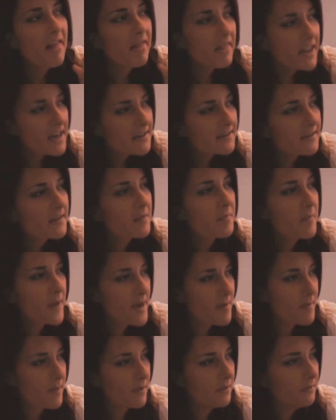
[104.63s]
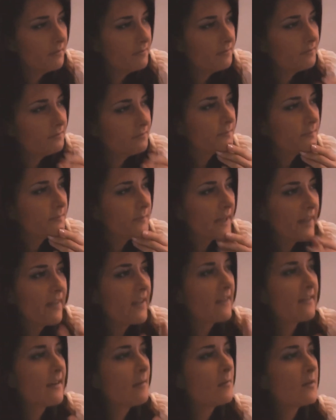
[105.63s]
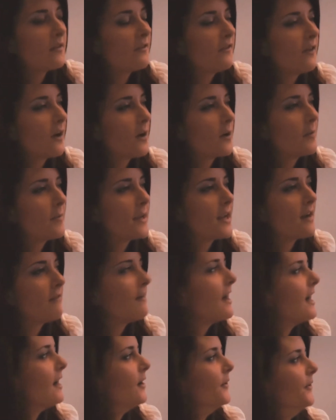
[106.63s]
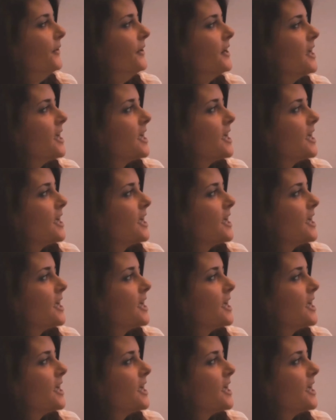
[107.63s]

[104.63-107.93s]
These are the people, and they seem to follow me around.